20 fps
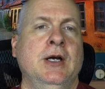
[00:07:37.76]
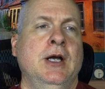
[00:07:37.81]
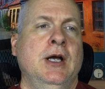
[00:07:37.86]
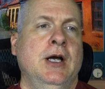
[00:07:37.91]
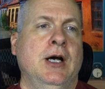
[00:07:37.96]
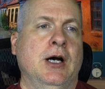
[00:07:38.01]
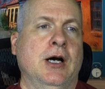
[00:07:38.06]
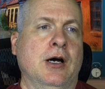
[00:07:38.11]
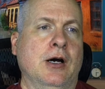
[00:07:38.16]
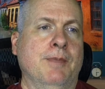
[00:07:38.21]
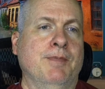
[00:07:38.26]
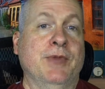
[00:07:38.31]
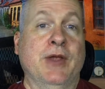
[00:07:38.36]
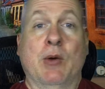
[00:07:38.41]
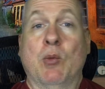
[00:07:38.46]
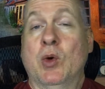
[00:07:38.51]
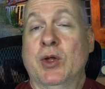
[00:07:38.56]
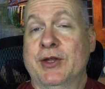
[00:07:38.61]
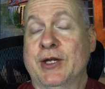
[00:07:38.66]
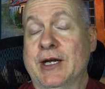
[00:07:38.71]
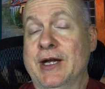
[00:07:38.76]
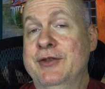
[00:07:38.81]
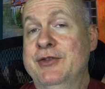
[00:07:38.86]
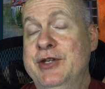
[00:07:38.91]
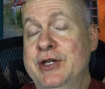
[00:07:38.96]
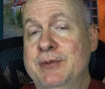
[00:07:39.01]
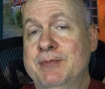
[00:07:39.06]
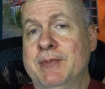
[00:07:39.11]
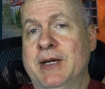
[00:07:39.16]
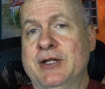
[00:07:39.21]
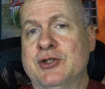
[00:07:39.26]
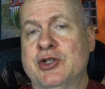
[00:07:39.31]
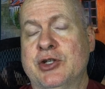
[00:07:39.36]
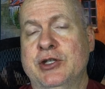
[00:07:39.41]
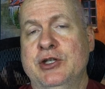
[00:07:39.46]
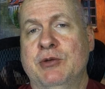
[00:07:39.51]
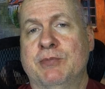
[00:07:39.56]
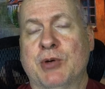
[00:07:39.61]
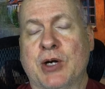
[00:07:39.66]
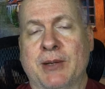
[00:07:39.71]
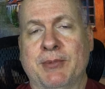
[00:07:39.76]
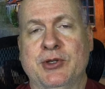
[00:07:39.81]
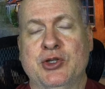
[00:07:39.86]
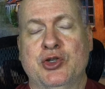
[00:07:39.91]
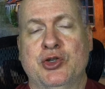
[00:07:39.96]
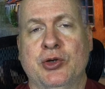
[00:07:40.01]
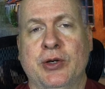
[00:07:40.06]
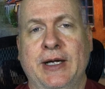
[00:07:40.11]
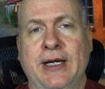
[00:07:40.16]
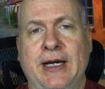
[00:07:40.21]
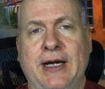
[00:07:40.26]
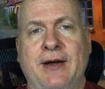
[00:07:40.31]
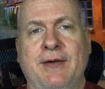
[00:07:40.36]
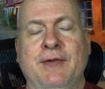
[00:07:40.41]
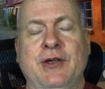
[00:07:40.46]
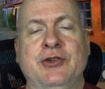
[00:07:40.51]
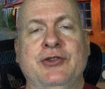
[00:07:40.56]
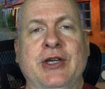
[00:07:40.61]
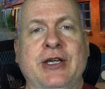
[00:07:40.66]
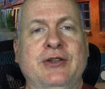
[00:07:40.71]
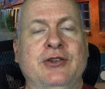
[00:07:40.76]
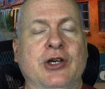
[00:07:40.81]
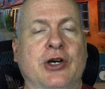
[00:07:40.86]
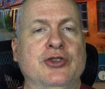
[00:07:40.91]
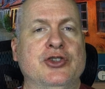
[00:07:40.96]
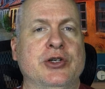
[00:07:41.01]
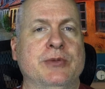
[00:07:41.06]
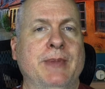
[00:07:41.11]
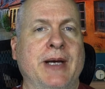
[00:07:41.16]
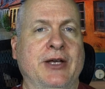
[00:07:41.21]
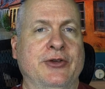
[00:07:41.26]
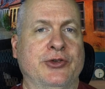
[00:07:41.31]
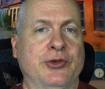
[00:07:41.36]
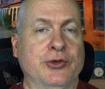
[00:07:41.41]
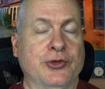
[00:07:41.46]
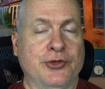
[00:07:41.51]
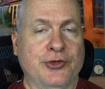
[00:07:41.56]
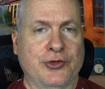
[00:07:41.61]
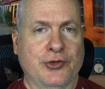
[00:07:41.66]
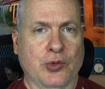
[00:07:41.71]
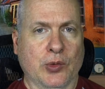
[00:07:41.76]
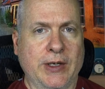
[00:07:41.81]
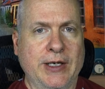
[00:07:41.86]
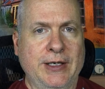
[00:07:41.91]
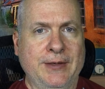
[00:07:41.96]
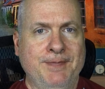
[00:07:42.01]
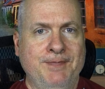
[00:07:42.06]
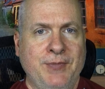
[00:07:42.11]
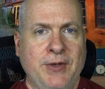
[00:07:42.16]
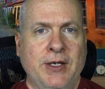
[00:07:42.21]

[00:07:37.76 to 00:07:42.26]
Now, one thing I didn't mention that you probably should have is a Dungeon Master's screen.